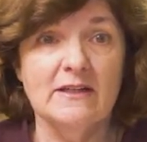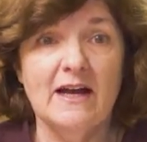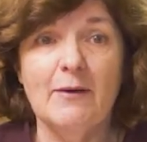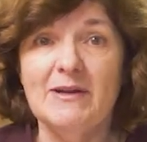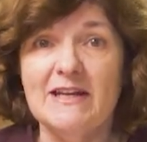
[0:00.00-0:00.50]

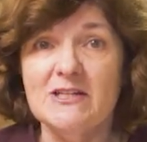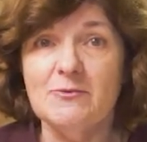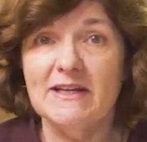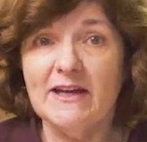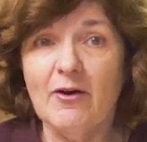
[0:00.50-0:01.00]
And we need to
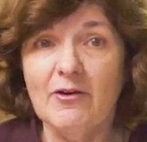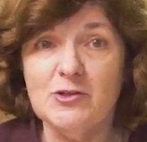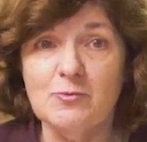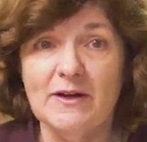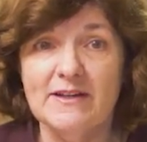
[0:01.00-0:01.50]

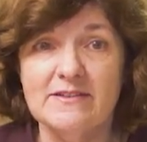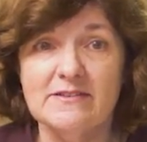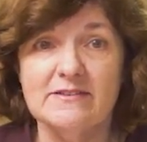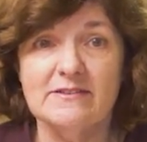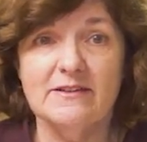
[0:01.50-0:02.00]
encourage
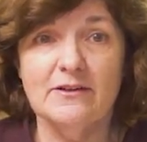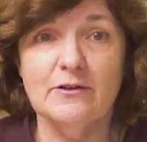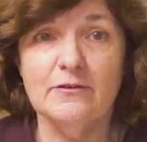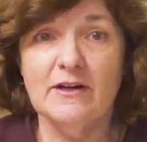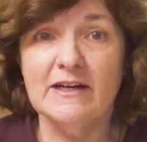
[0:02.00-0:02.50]
ways
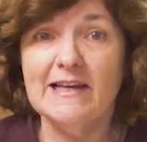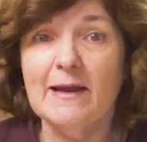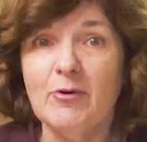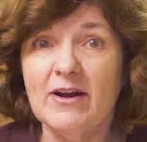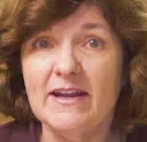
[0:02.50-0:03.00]
of
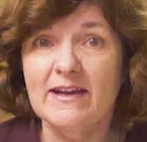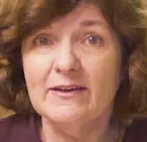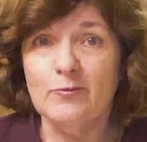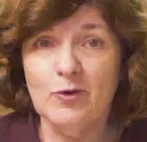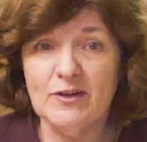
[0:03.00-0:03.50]
collaborating
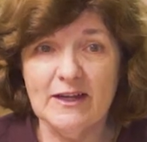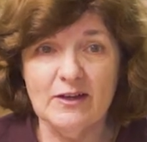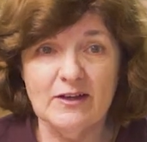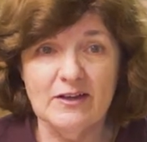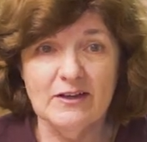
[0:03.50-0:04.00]
and
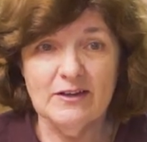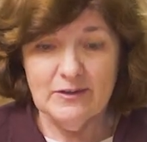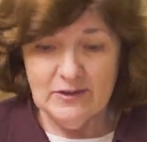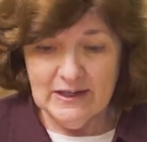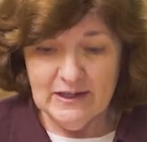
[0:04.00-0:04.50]
working
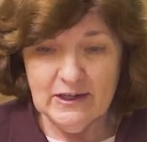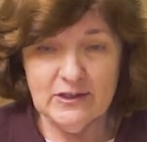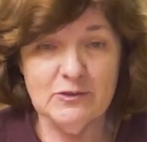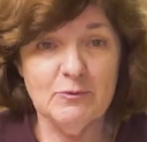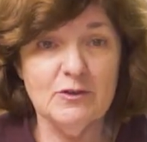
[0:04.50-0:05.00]

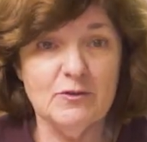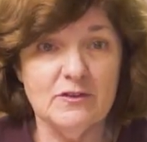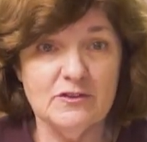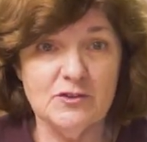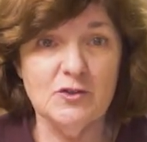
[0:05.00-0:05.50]
with
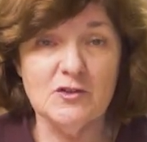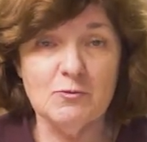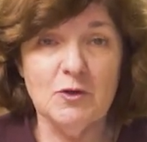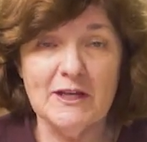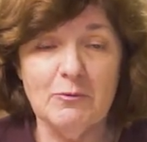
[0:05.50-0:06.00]
students
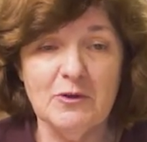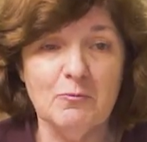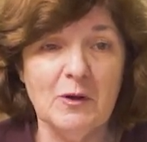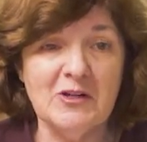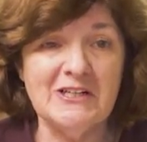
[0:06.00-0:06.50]
working with
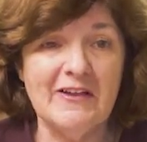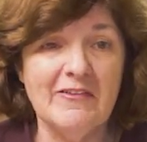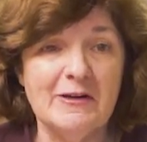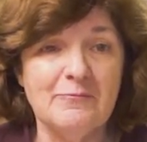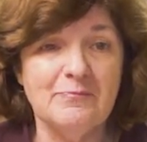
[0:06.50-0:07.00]
one another.